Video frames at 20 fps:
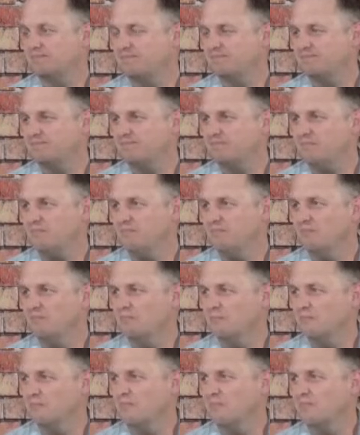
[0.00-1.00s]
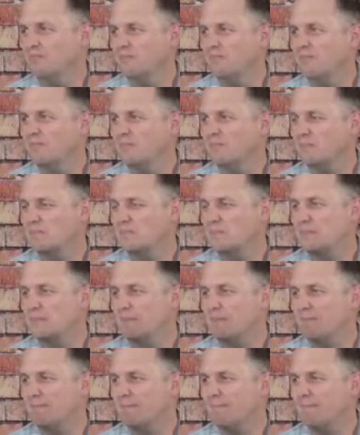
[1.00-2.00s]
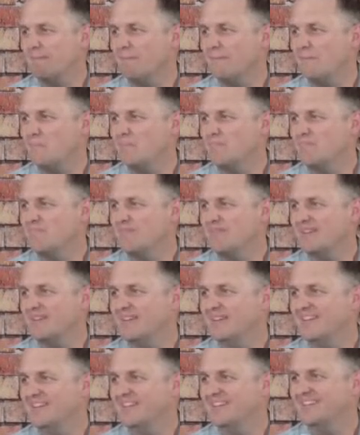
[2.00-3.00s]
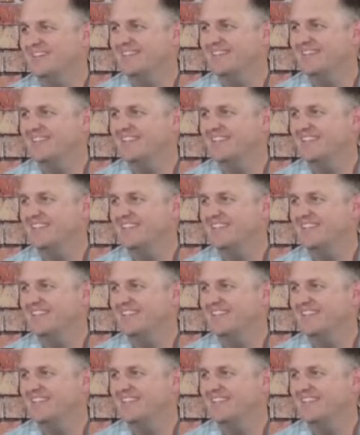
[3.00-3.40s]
[no speech]